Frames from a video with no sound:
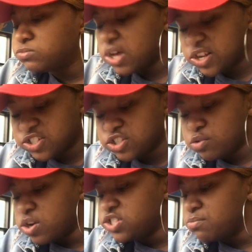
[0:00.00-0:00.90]
And the
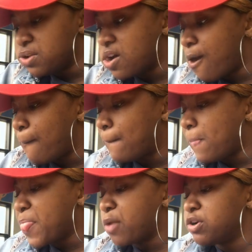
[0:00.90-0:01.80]
situation
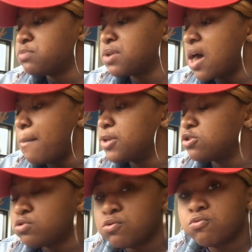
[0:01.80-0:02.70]
was becoming
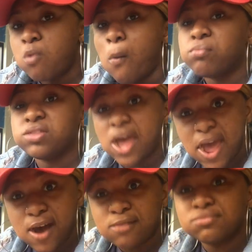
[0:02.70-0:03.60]
too
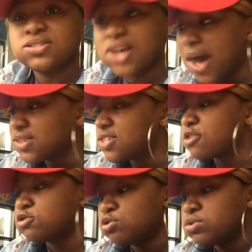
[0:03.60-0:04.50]
damn
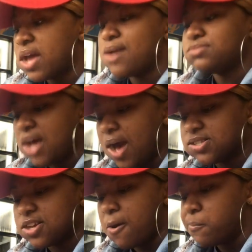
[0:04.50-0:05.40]

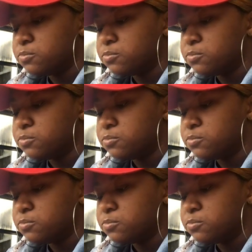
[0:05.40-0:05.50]
toxic.